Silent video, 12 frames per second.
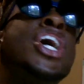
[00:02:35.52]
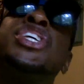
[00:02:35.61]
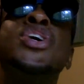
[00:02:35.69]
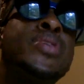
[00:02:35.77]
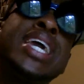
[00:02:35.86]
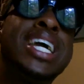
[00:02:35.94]

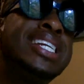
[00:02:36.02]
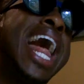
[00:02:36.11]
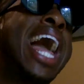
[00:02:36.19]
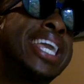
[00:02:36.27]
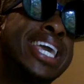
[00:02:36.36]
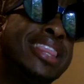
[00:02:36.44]
You
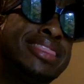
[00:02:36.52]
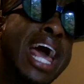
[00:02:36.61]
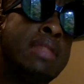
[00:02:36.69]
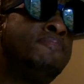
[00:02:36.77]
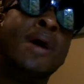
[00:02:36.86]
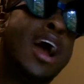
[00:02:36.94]
cannot get
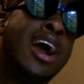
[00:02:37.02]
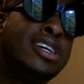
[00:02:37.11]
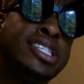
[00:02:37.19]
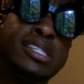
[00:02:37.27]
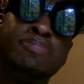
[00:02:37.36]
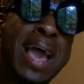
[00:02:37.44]
that
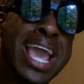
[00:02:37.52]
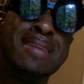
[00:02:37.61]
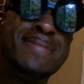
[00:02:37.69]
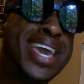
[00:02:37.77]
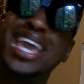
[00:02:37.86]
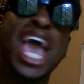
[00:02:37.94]
purse,
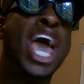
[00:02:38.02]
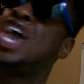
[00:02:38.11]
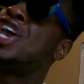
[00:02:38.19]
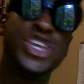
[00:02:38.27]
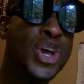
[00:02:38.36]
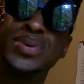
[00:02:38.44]
baby.
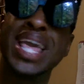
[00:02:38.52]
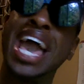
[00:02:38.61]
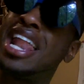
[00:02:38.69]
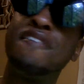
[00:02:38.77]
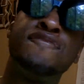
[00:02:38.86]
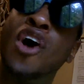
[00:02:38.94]
You
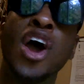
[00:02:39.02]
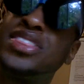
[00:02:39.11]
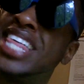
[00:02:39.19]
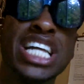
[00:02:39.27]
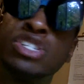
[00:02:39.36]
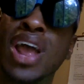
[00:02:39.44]
can't
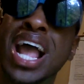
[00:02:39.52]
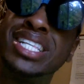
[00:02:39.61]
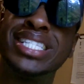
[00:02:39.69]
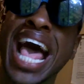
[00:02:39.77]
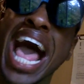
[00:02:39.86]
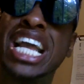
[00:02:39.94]
afford that
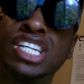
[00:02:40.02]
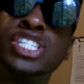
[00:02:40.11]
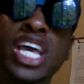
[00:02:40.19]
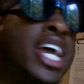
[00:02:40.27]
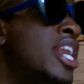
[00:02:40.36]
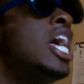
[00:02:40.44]

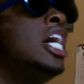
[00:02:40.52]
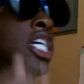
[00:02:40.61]
transaction.